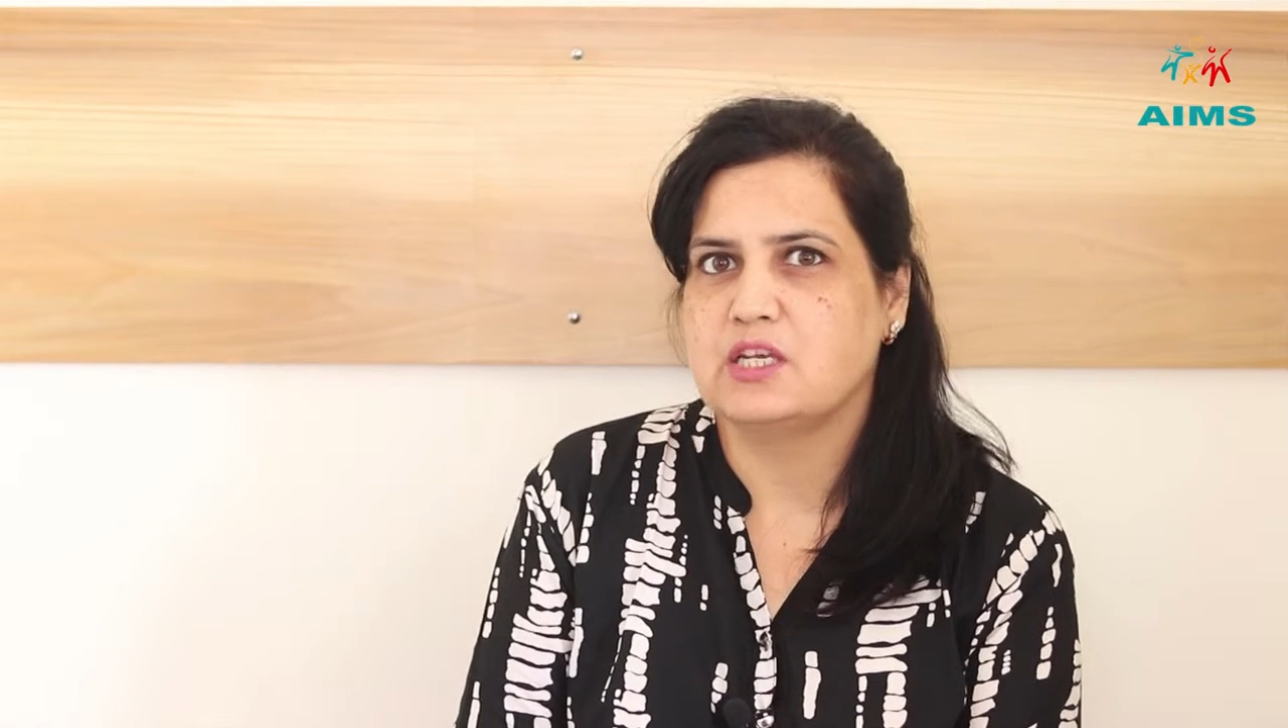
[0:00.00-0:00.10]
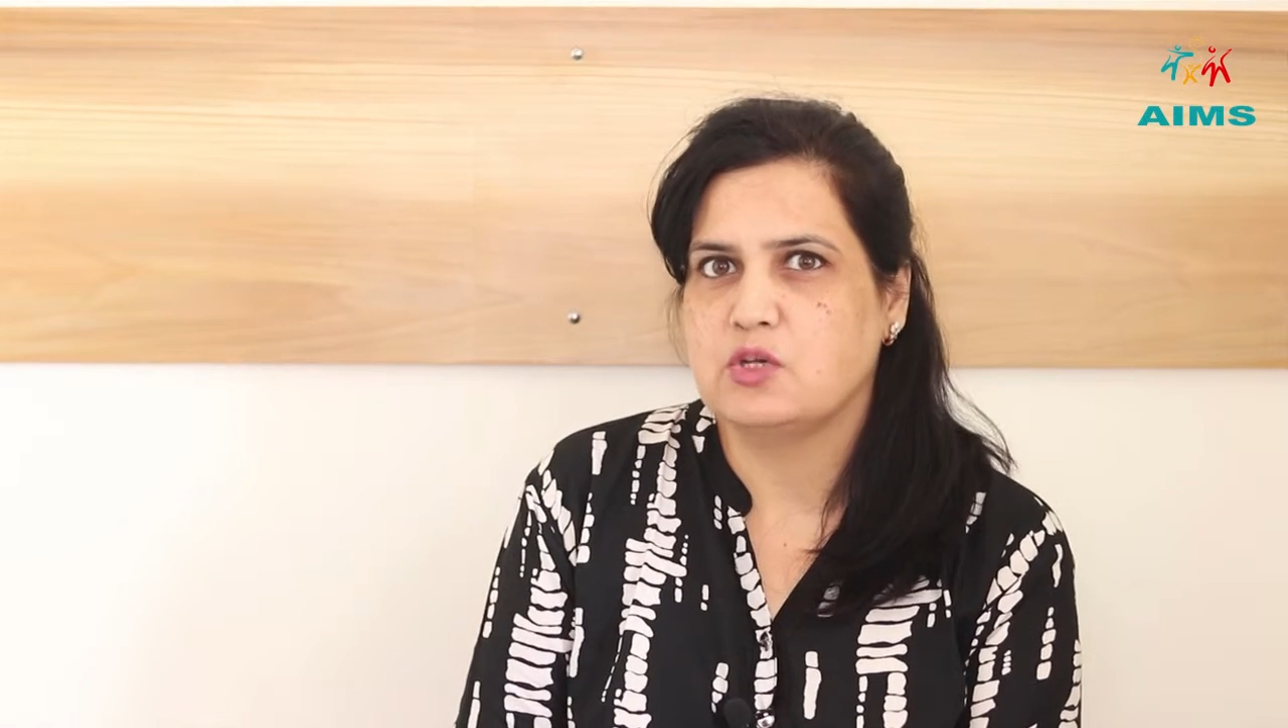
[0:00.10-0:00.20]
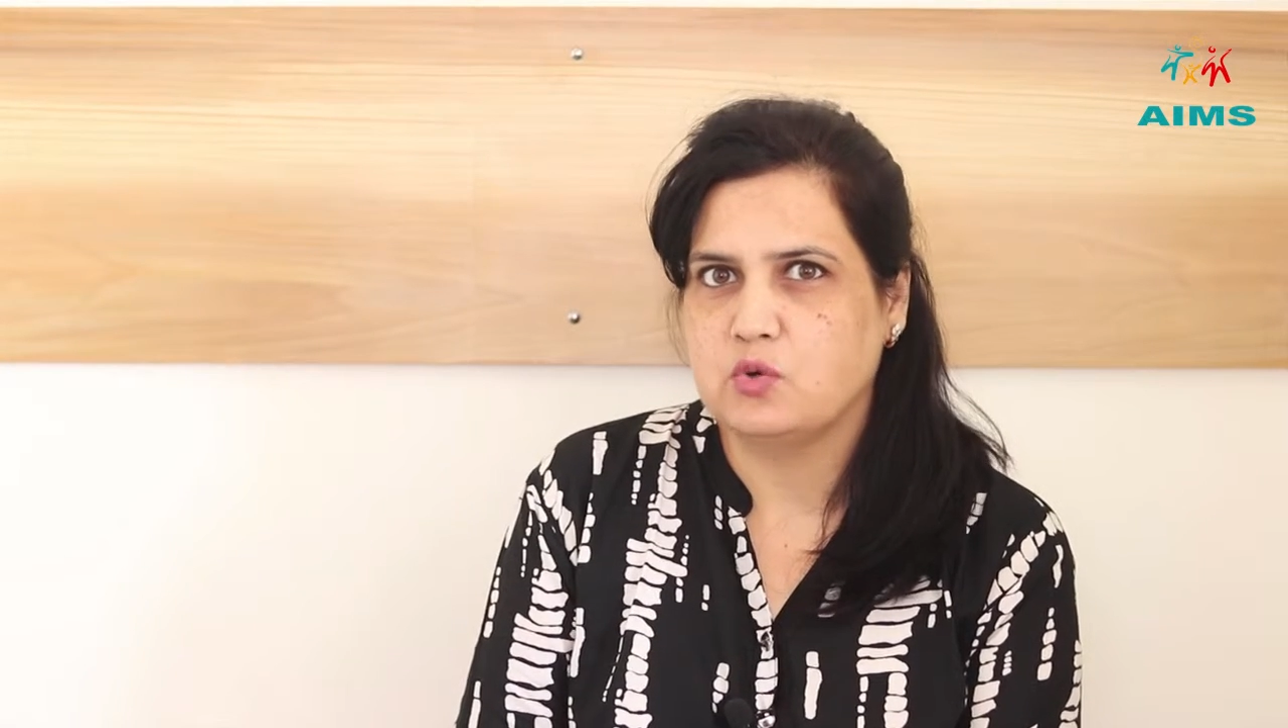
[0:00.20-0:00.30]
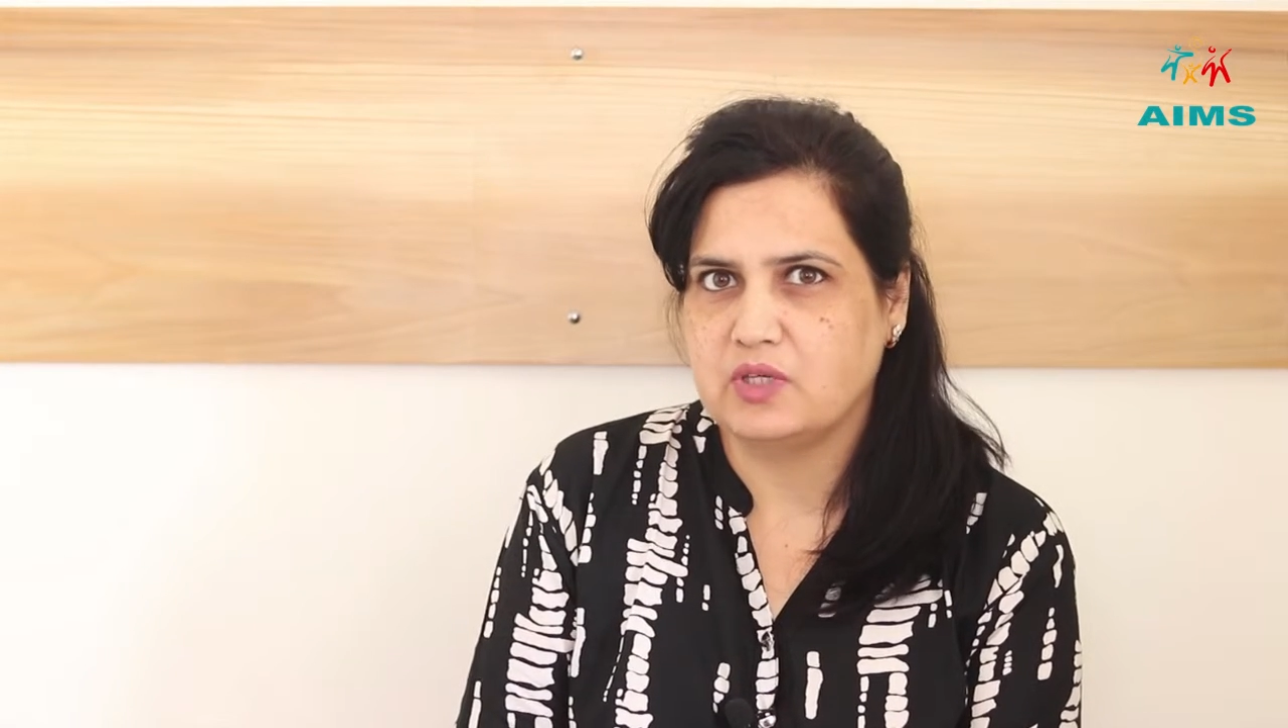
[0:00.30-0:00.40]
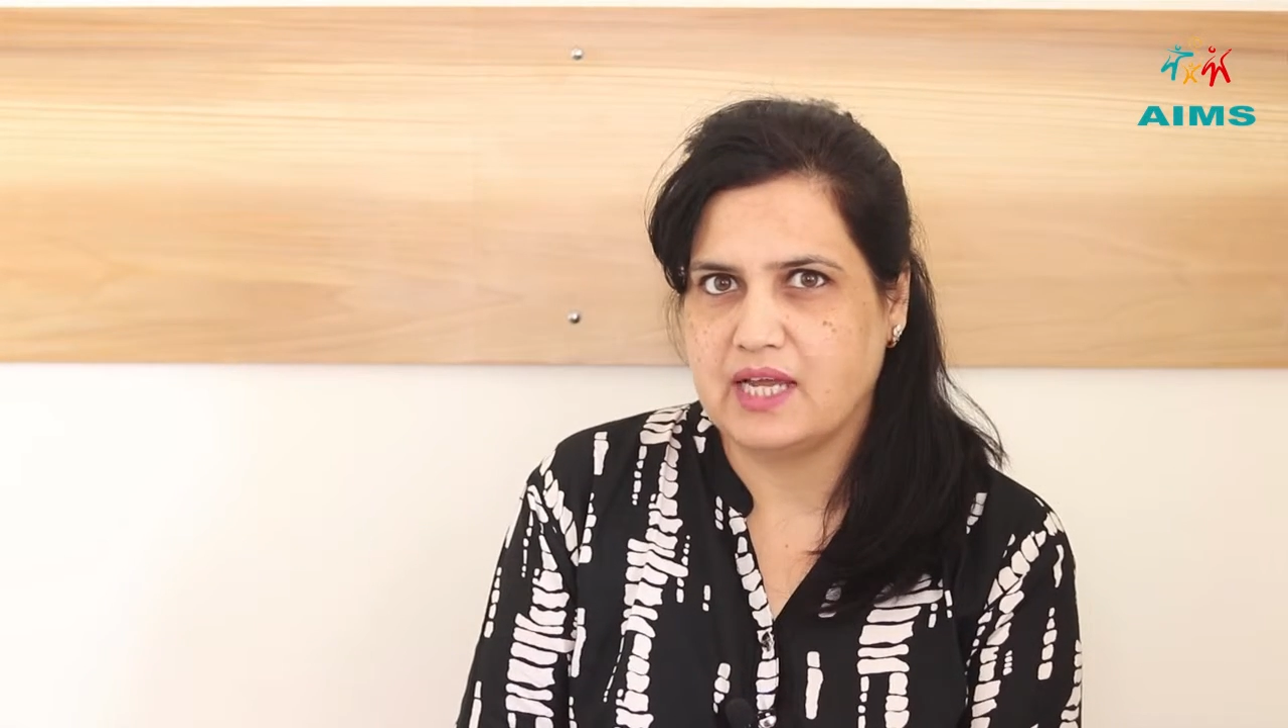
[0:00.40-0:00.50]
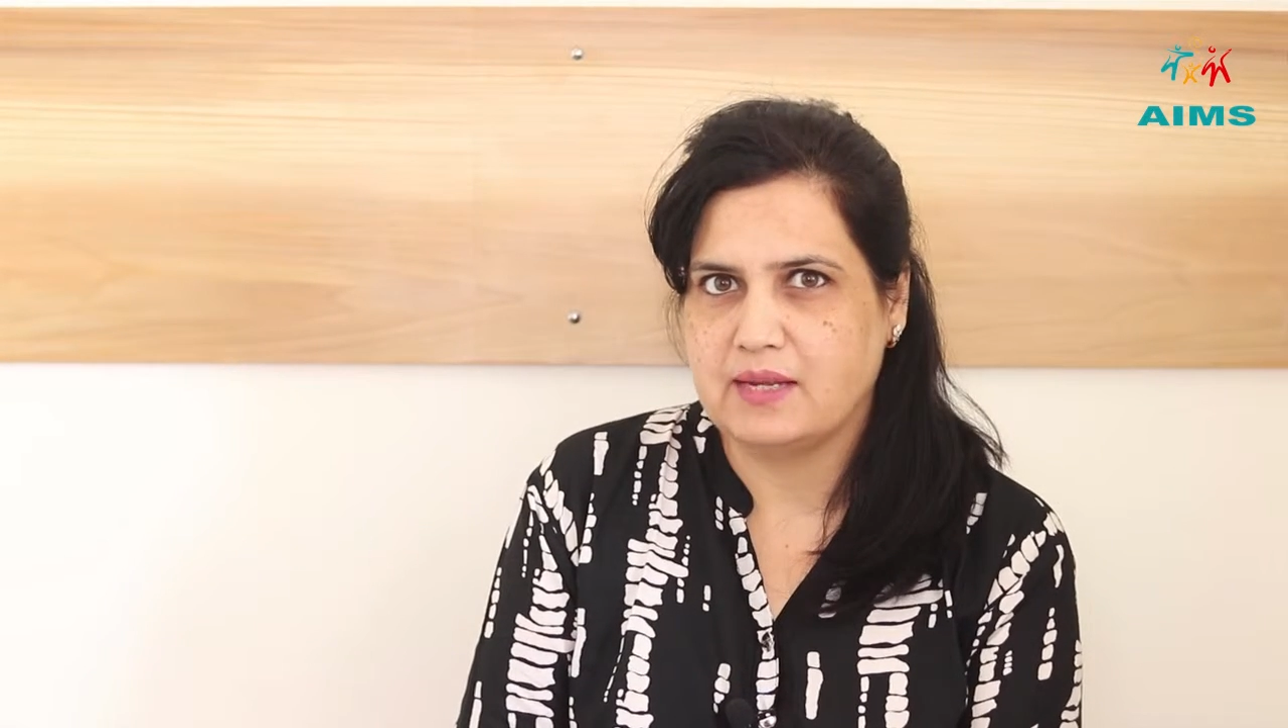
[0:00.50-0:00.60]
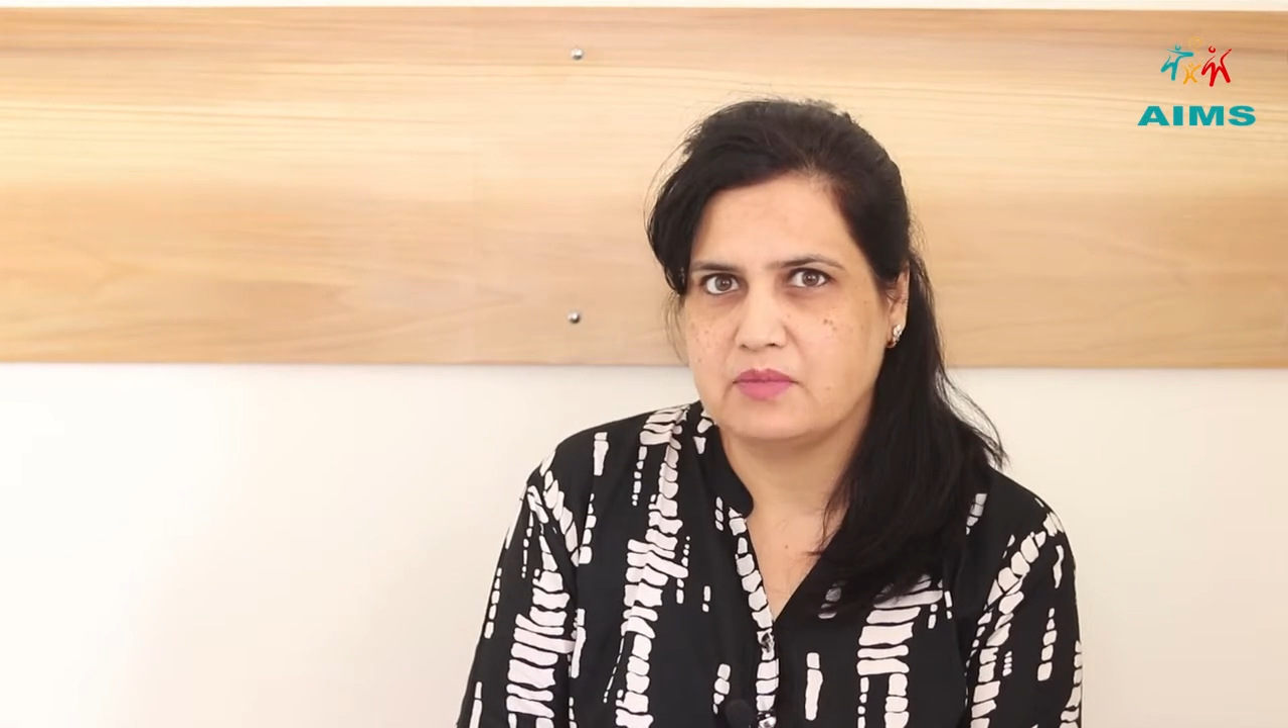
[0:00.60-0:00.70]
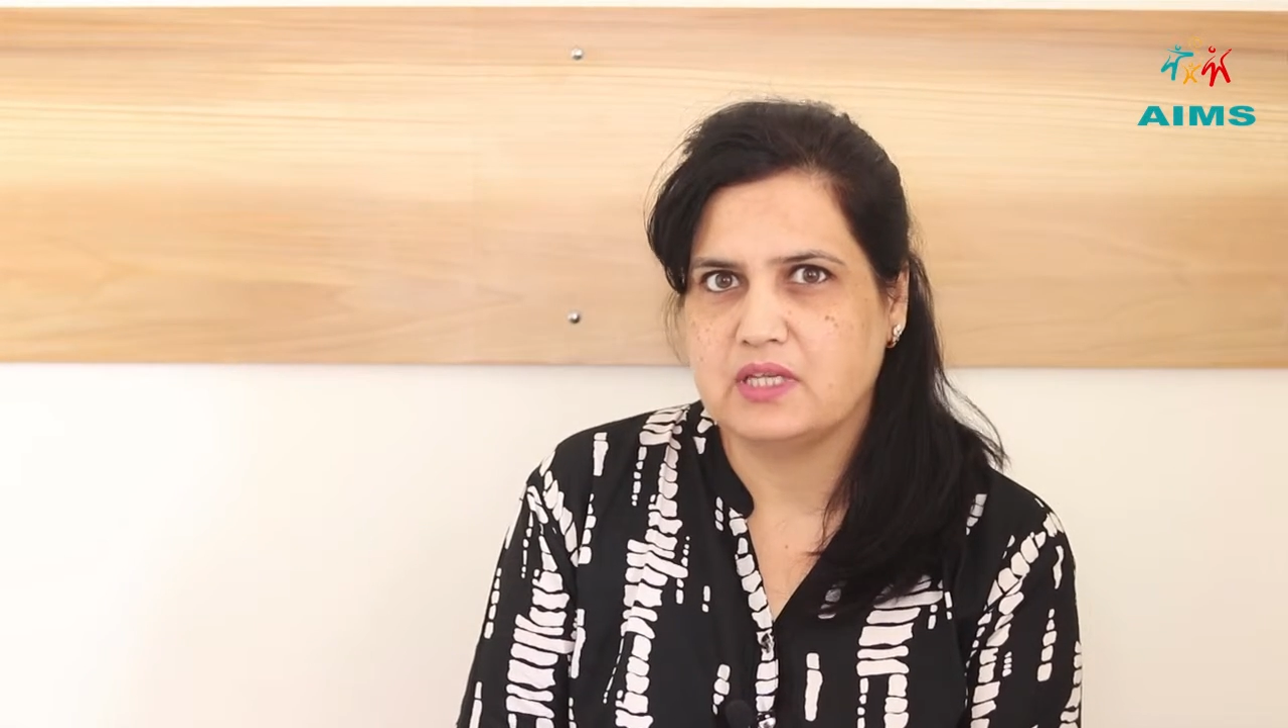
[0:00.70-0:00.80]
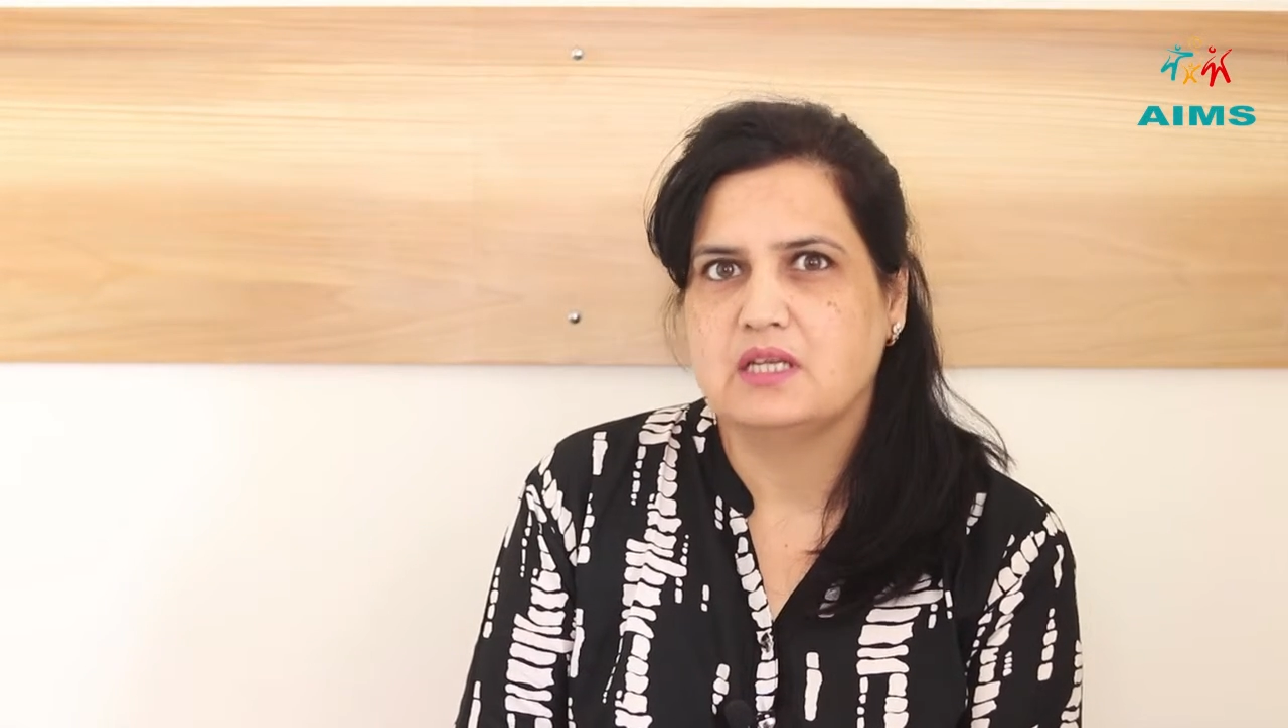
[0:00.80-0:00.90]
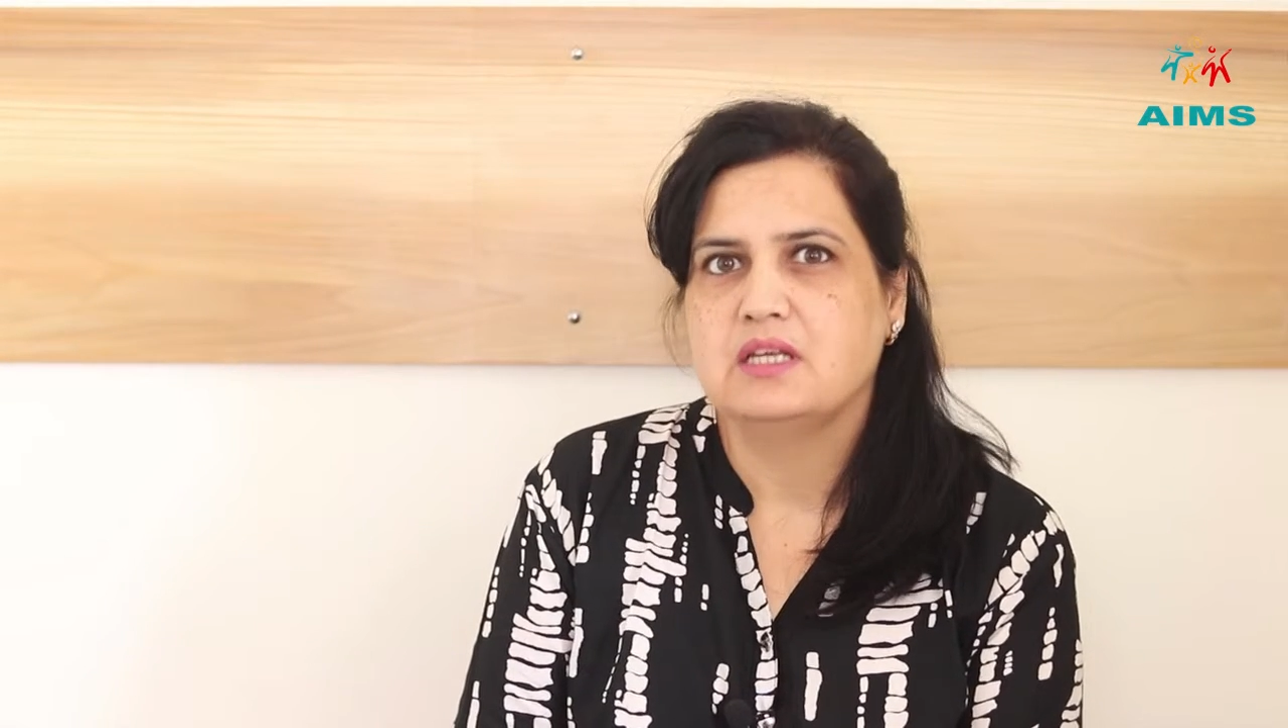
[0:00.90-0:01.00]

in no time.